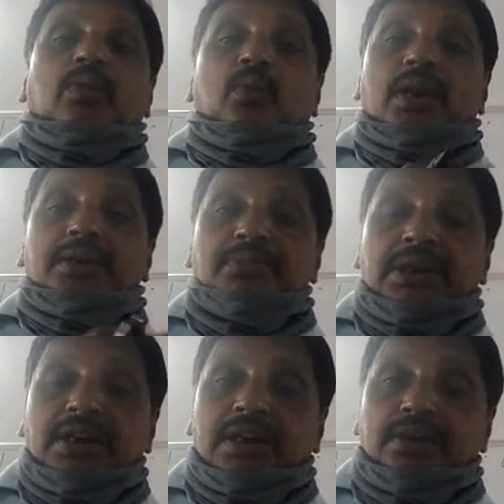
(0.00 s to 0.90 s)
1
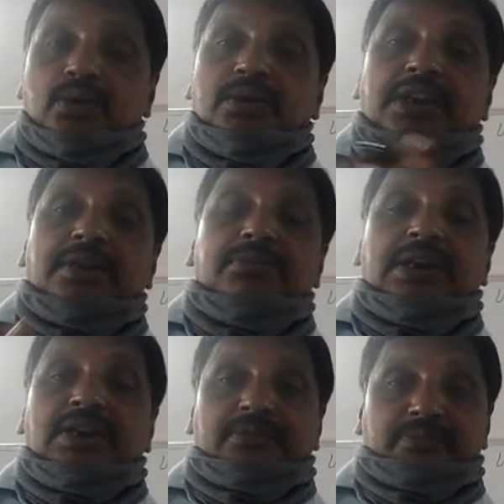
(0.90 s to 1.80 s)
million to 10
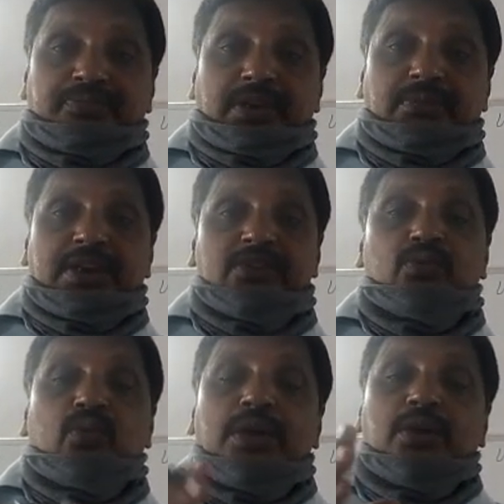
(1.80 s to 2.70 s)
million means
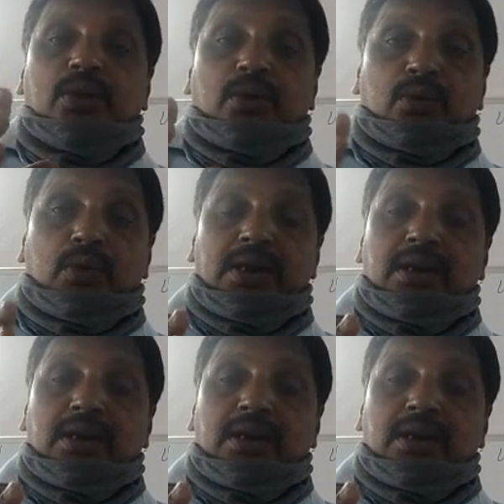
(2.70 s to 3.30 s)
1 crore,